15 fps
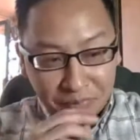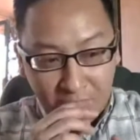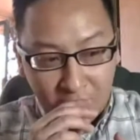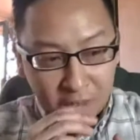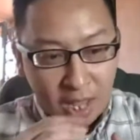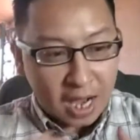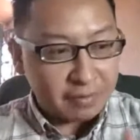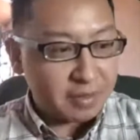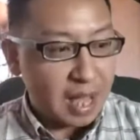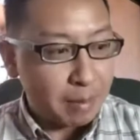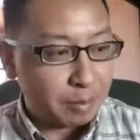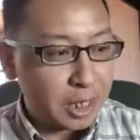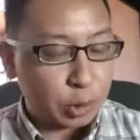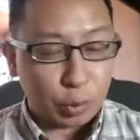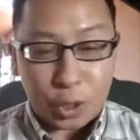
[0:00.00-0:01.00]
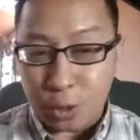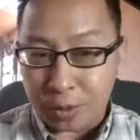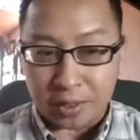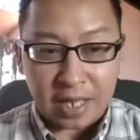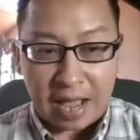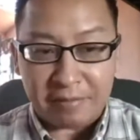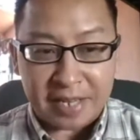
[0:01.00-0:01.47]
lot of companies were using
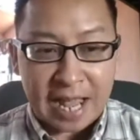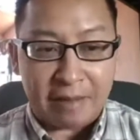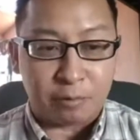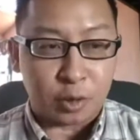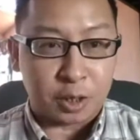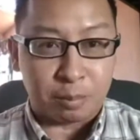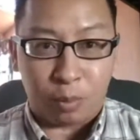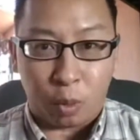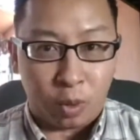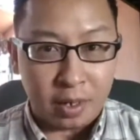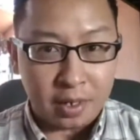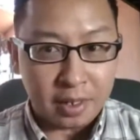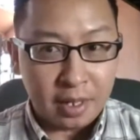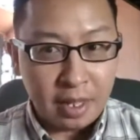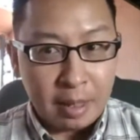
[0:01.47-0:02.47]
live chat for support,